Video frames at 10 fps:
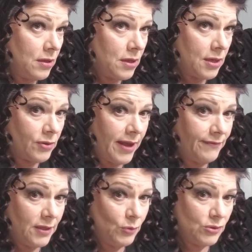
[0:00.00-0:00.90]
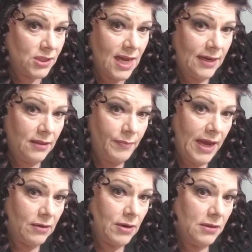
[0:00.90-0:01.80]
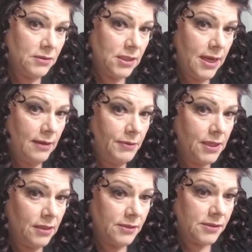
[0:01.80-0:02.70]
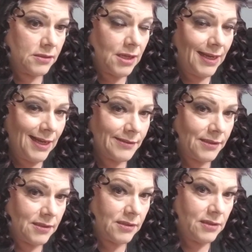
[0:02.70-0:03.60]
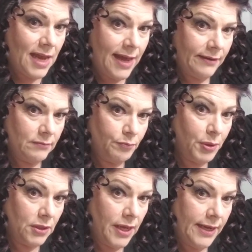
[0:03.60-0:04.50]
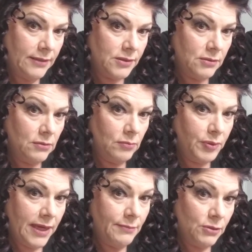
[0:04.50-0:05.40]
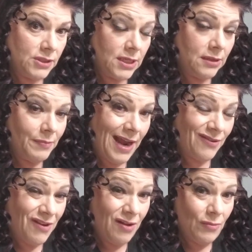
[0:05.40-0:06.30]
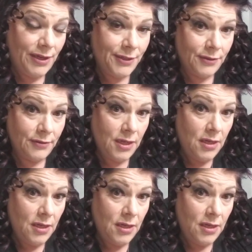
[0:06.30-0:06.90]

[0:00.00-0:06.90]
I don't have any music on in the background today because I guess it's not polite to play music in the background while you're